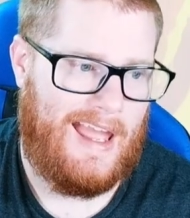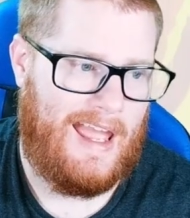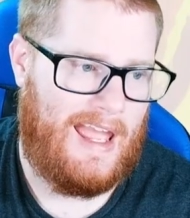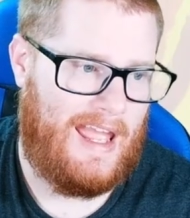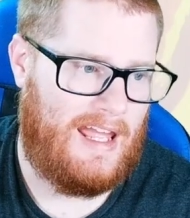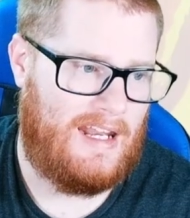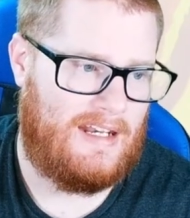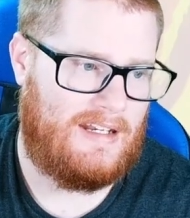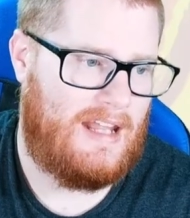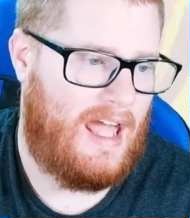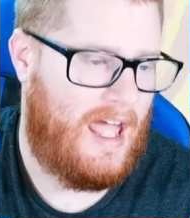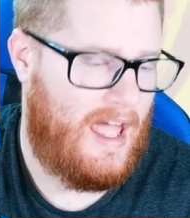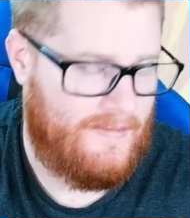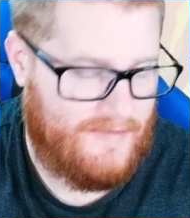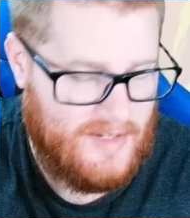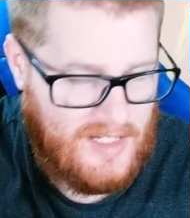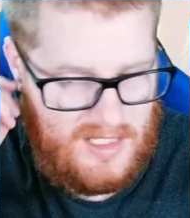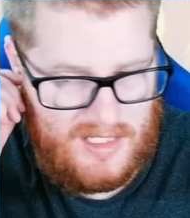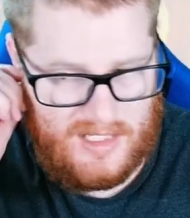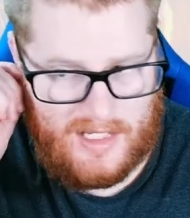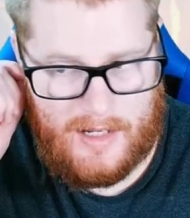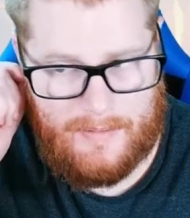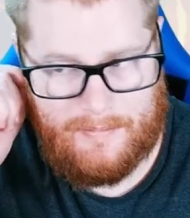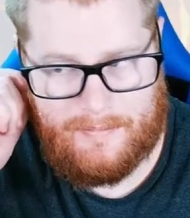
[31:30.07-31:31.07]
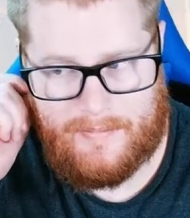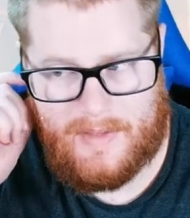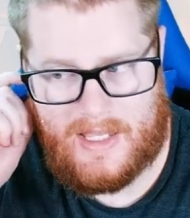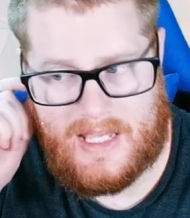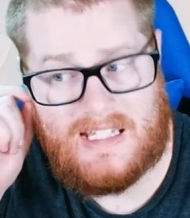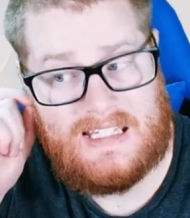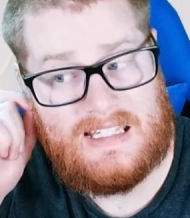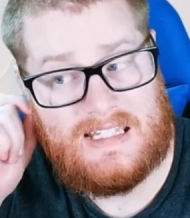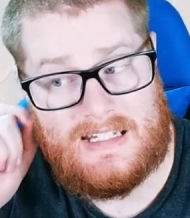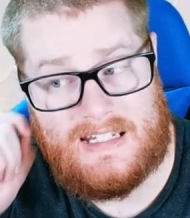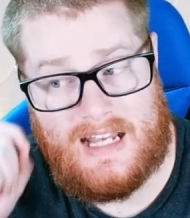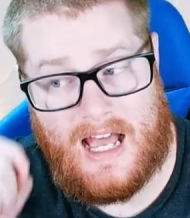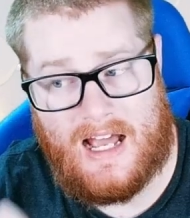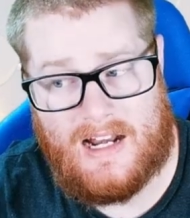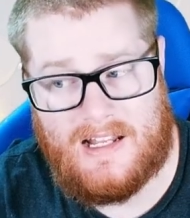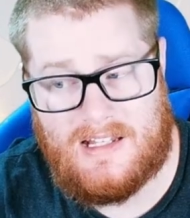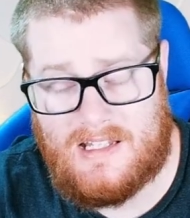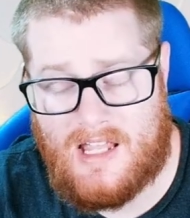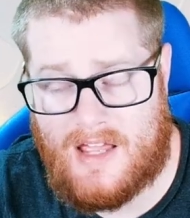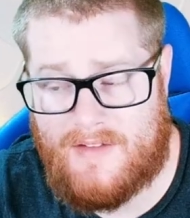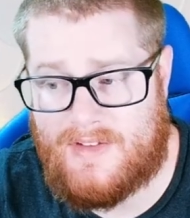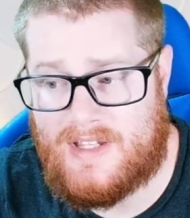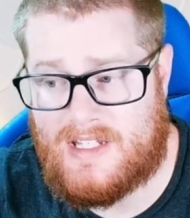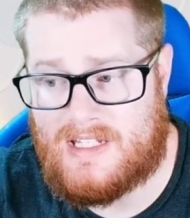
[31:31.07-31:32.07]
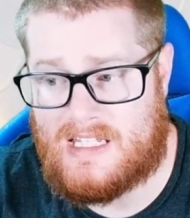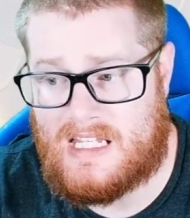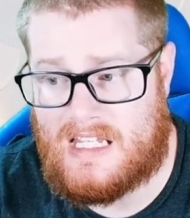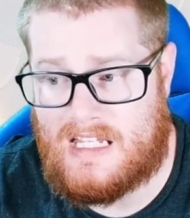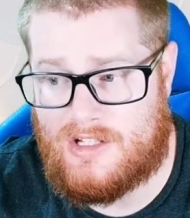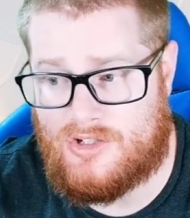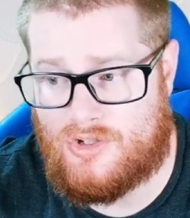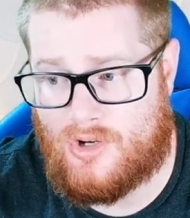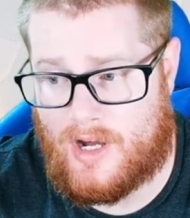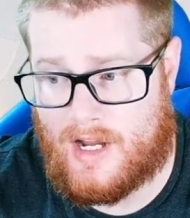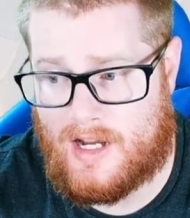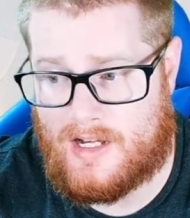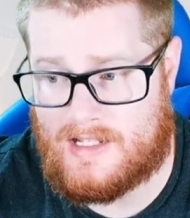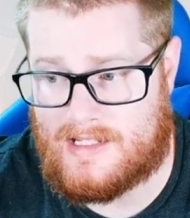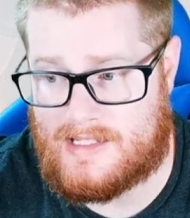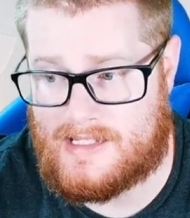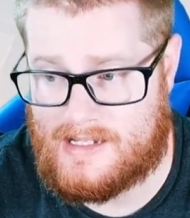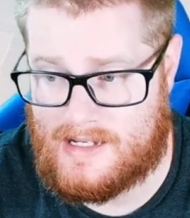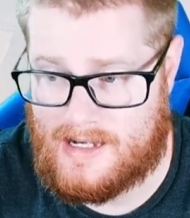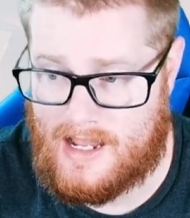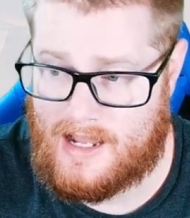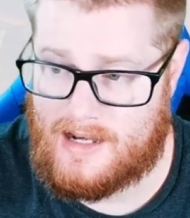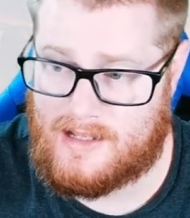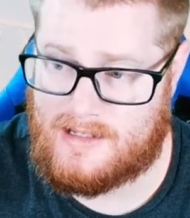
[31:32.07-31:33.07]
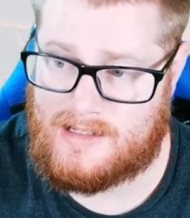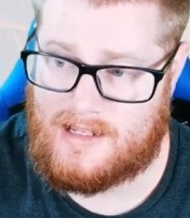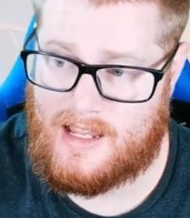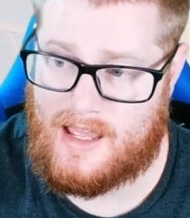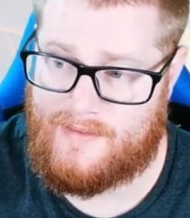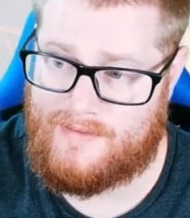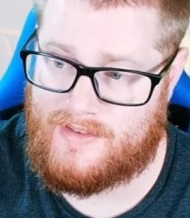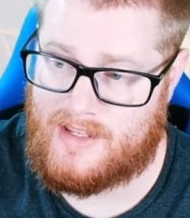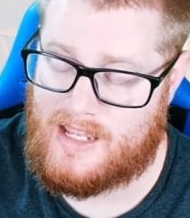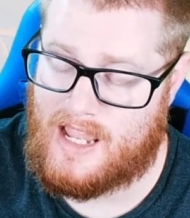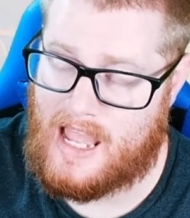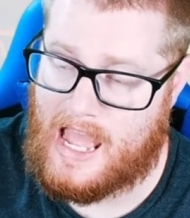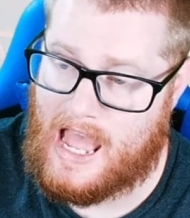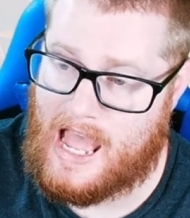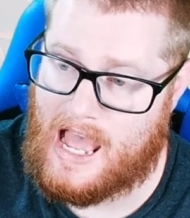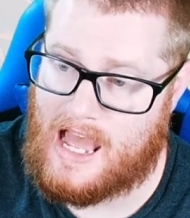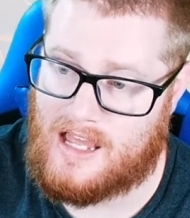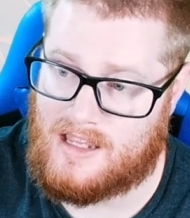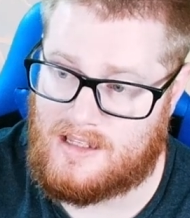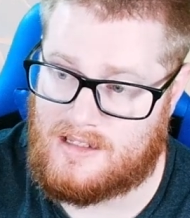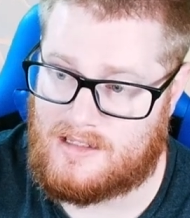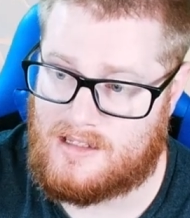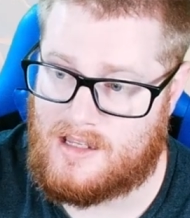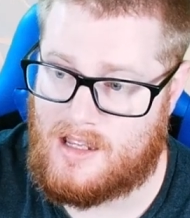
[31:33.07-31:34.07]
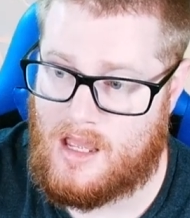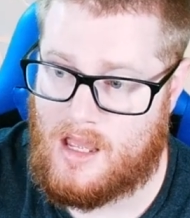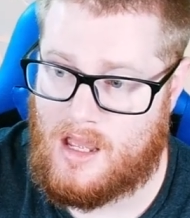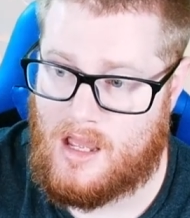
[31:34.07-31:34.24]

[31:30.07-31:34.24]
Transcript: And Heavy Slam, it's not as heavy as Heatran, it's not as heavy as